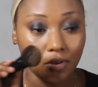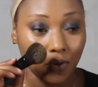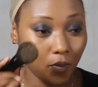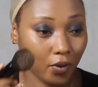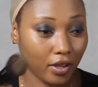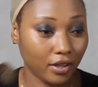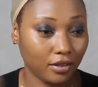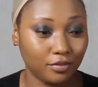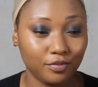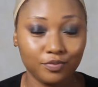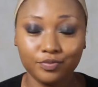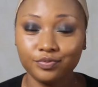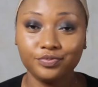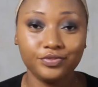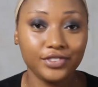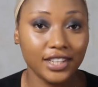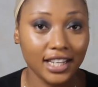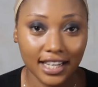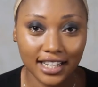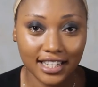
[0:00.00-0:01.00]
well,
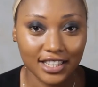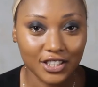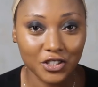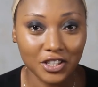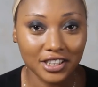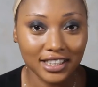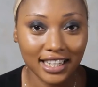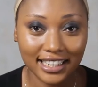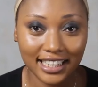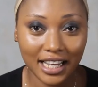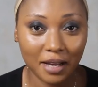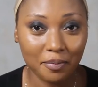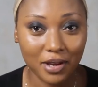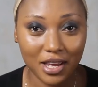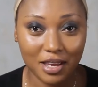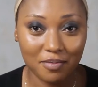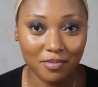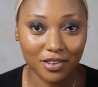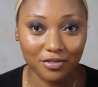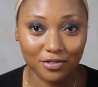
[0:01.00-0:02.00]
not like they're
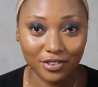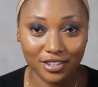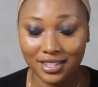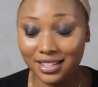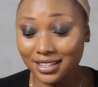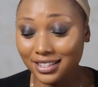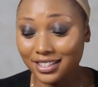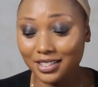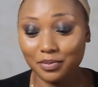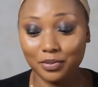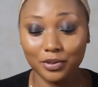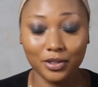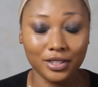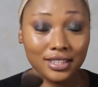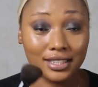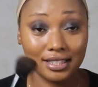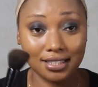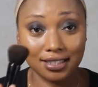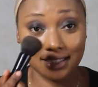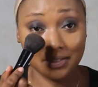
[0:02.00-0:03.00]
paying me for this,
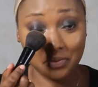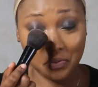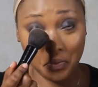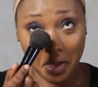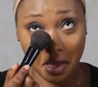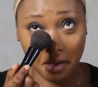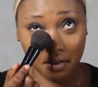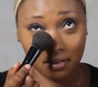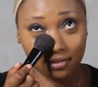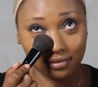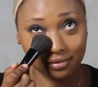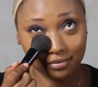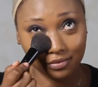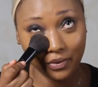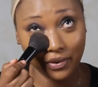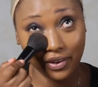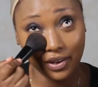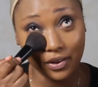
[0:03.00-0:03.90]
but well.